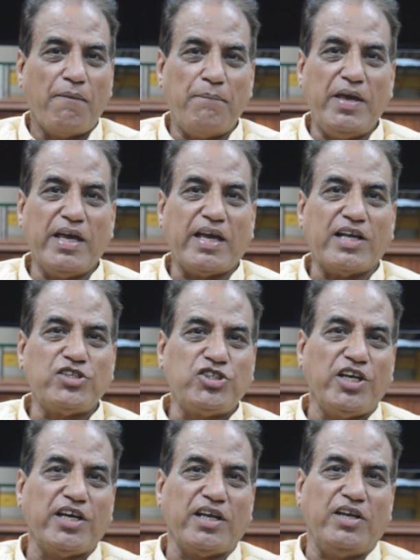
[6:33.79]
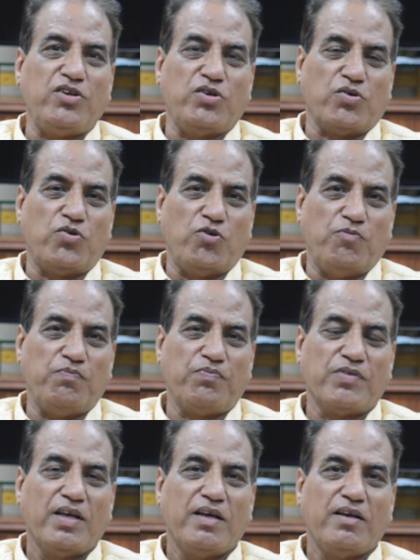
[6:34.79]
make a chair in your home
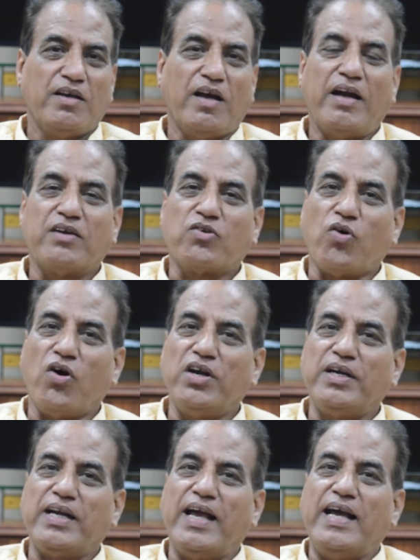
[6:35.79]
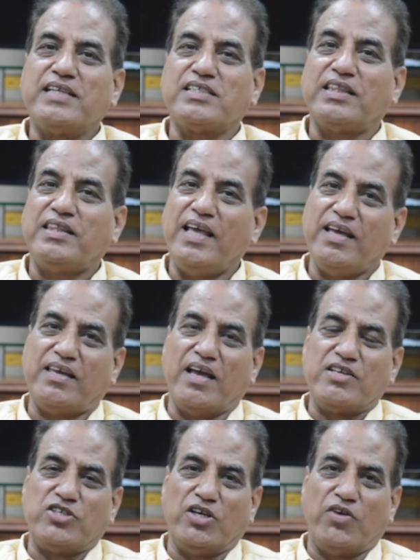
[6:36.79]
and call it as a
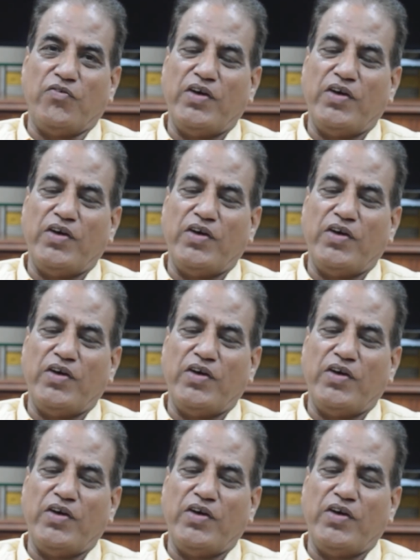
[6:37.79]
creative chair.